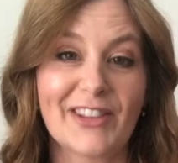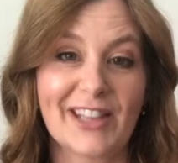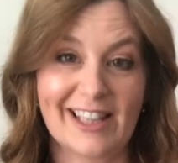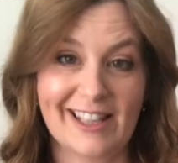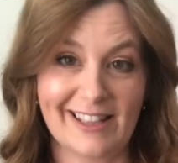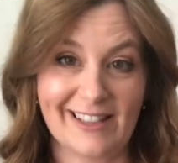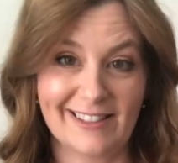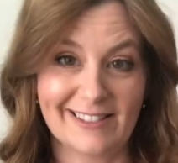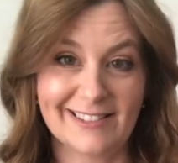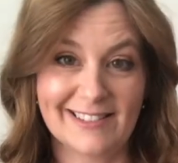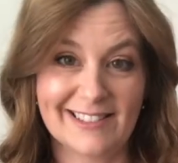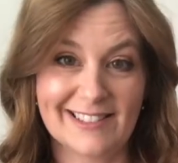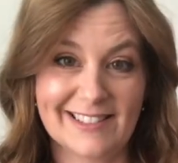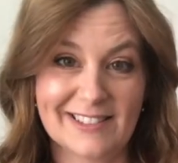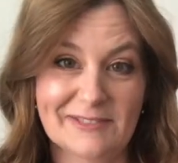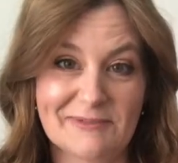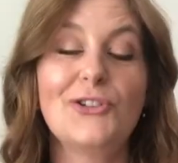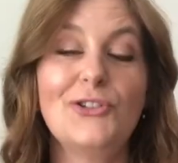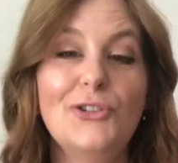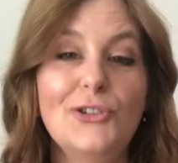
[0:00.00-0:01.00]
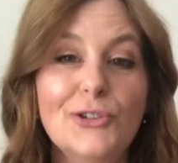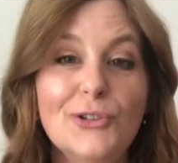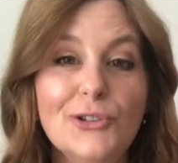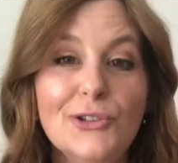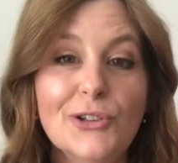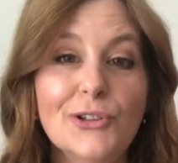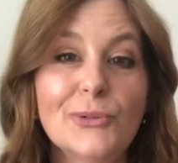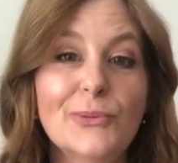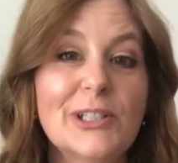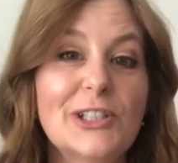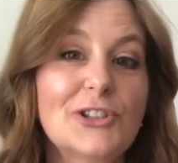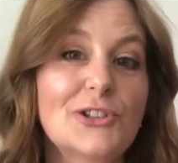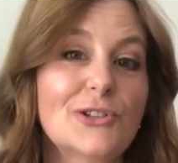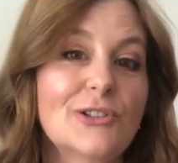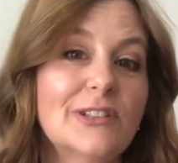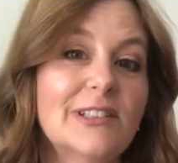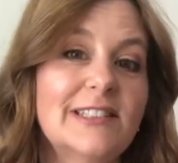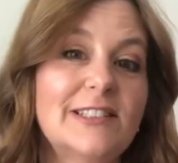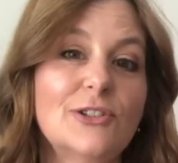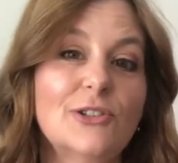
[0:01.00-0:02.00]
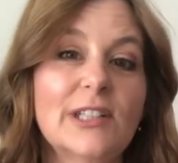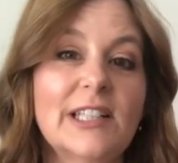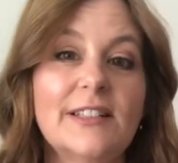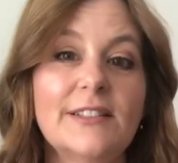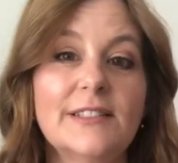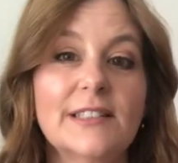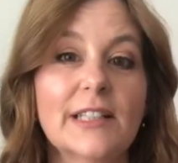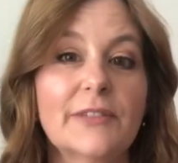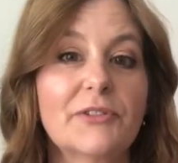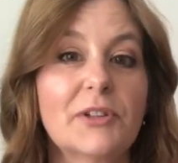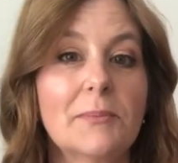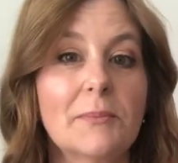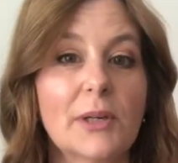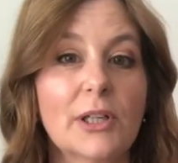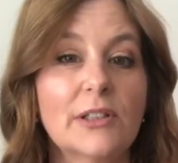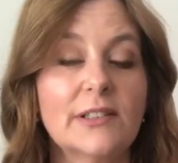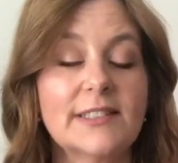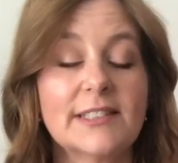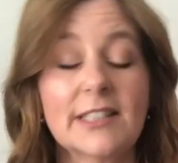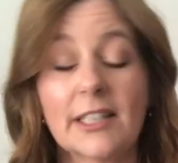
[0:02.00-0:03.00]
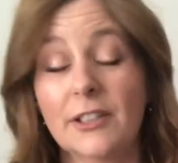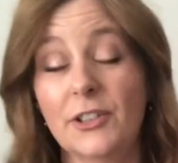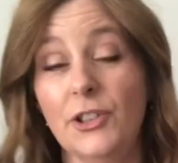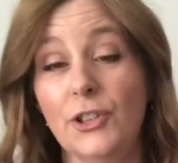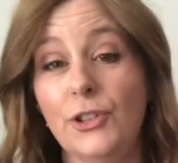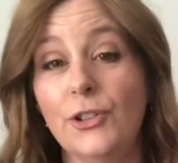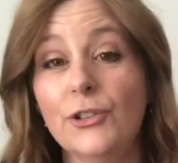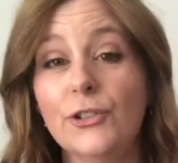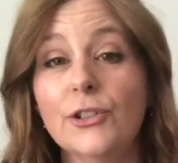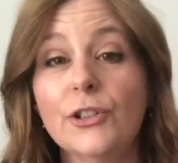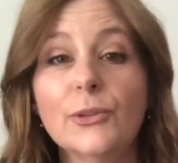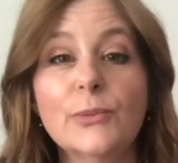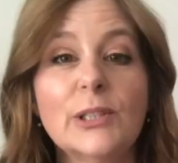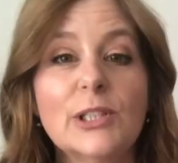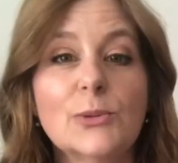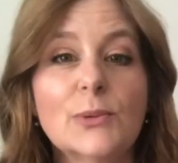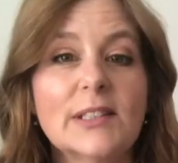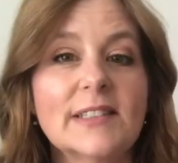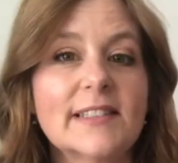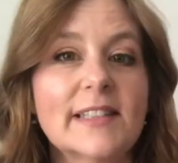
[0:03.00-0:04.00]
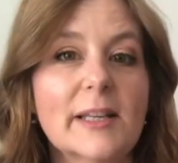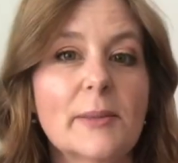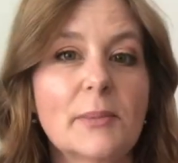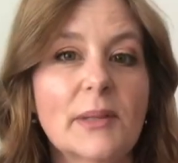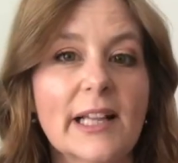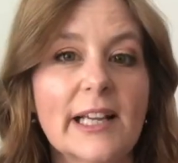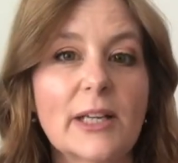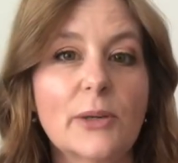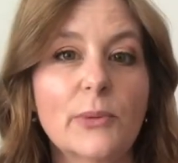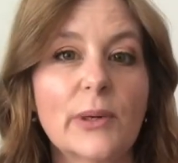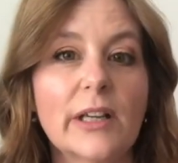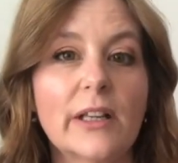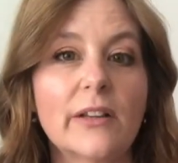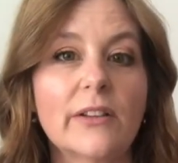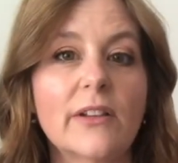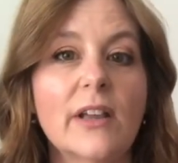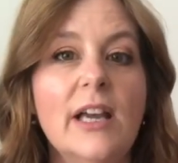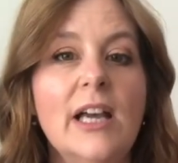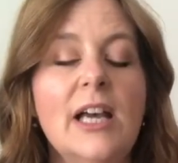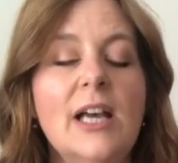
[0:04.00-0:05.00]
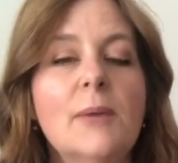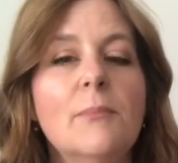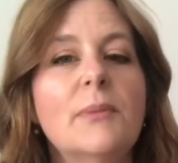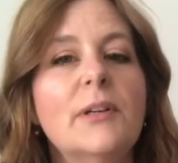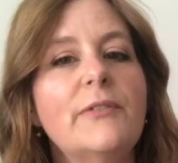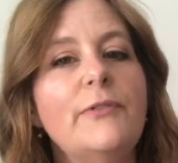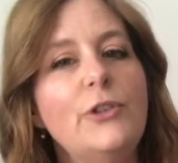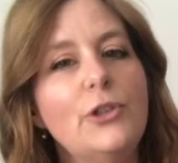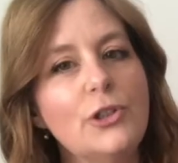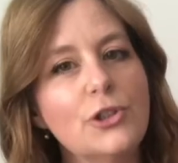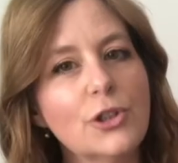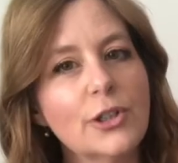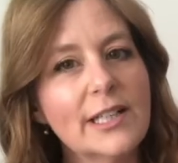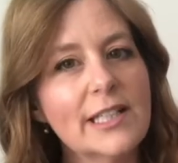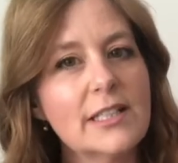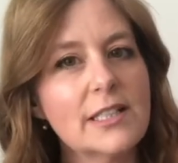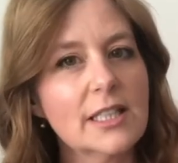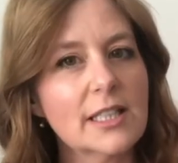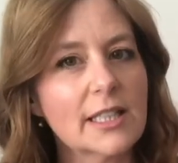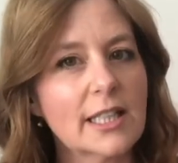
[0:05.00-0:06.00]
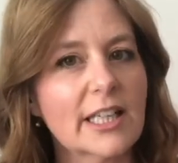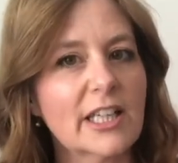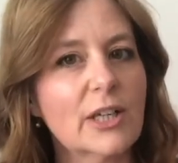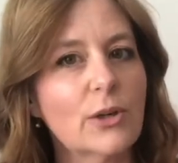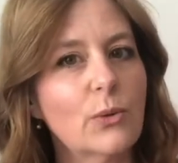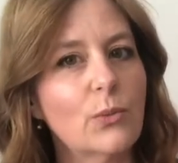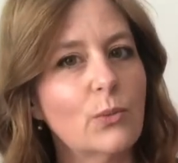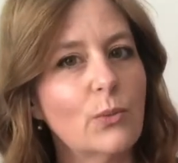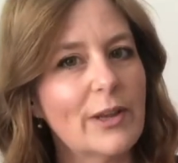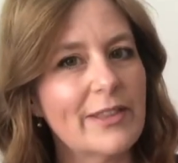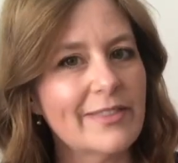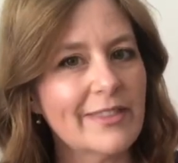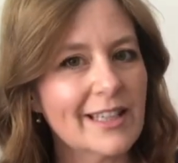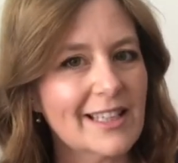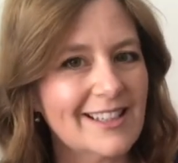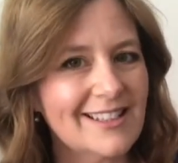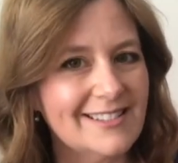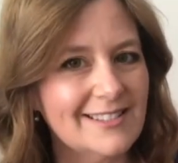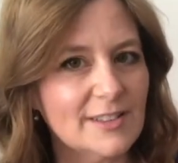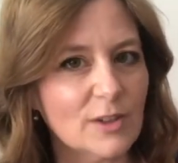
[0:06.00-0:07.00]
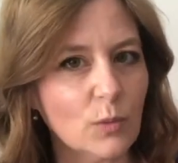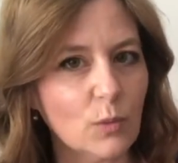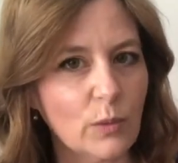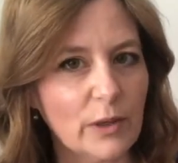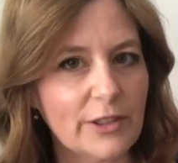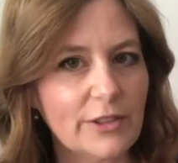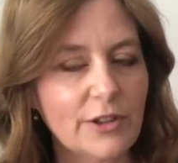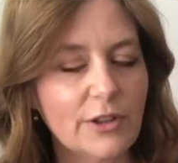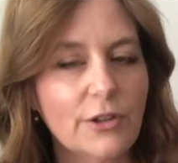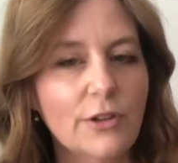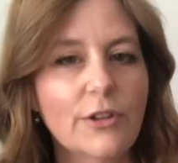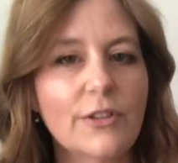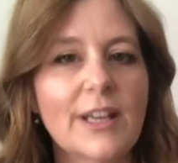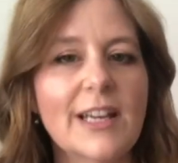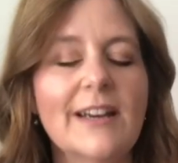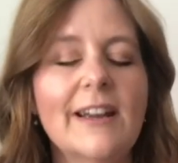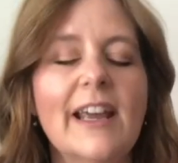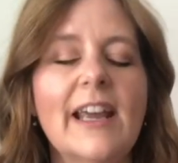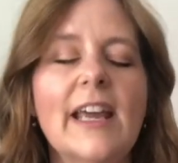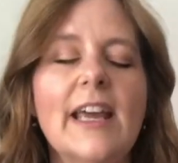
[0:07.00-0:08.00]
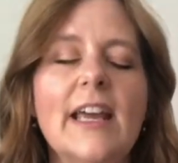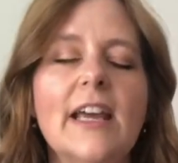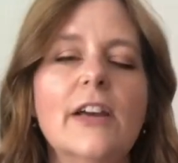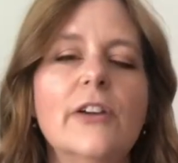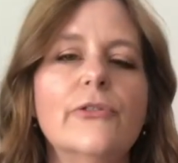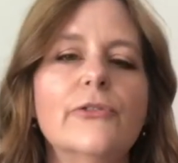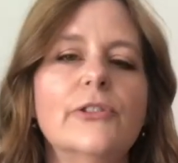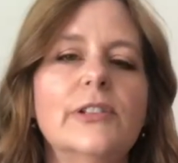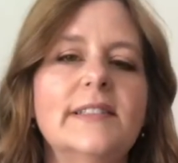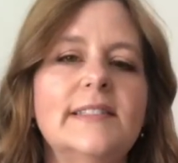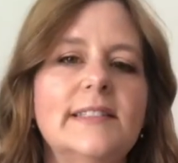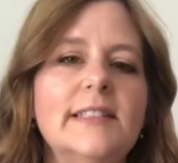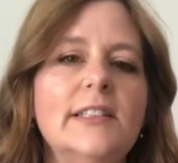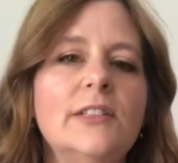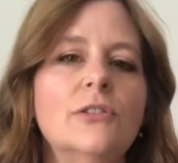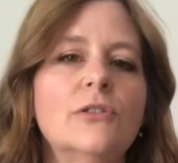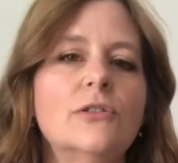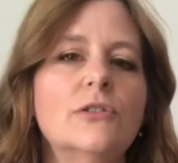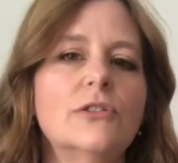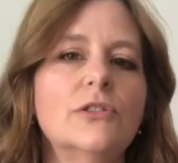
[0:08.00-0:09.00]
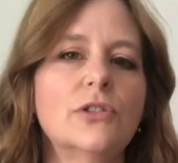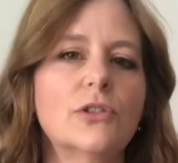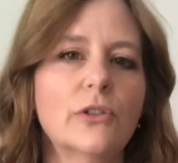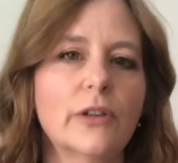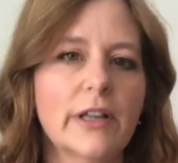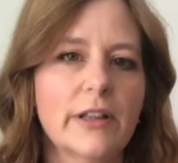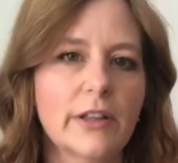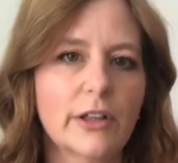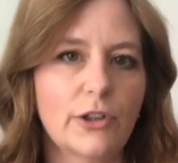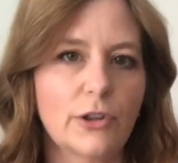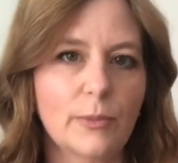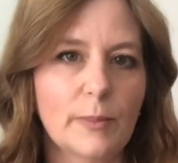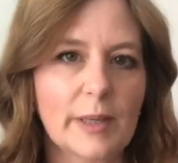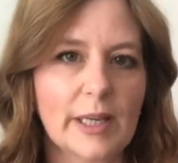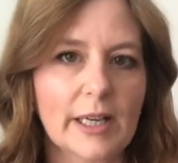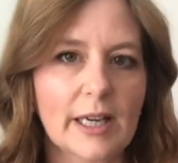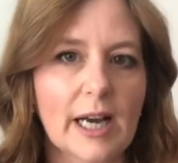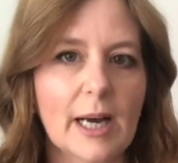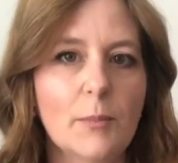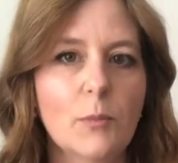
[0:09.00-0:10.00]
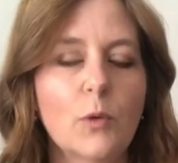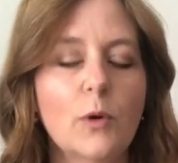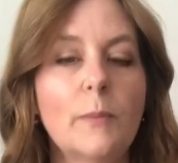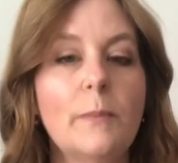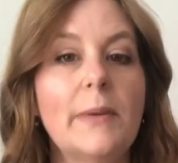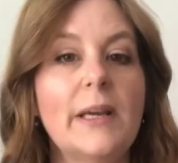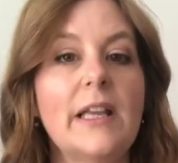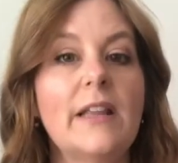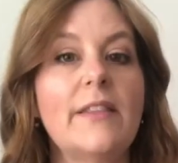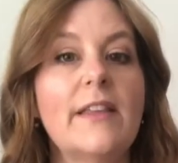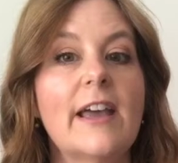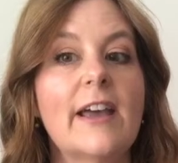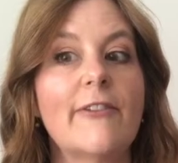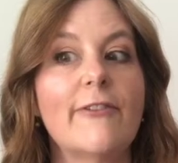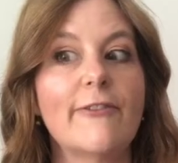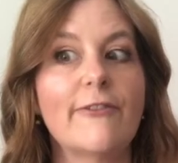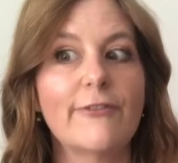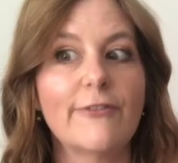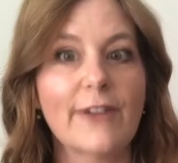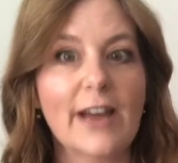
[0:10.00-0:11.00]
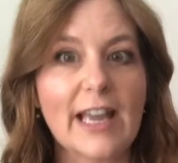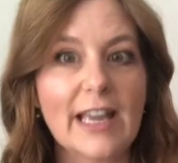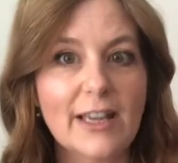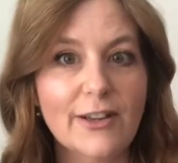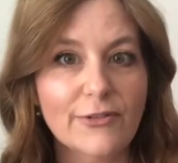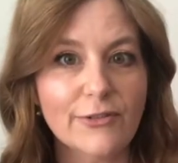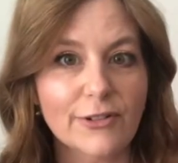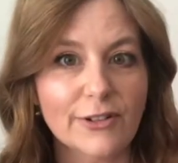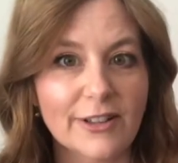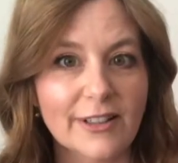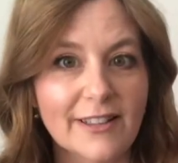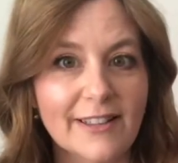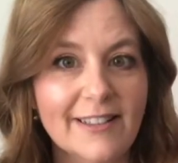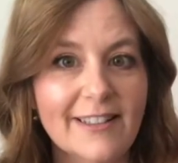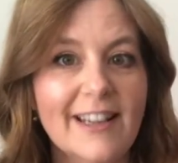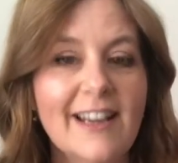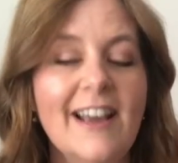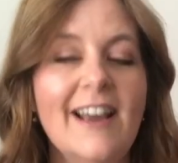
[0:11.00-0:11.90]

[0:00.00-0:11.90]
the kids. You know which toys your kids love the most and you know which ones they play with. But if you try and declutter when the kids are with you, then every single toy that you pick up will be their favorite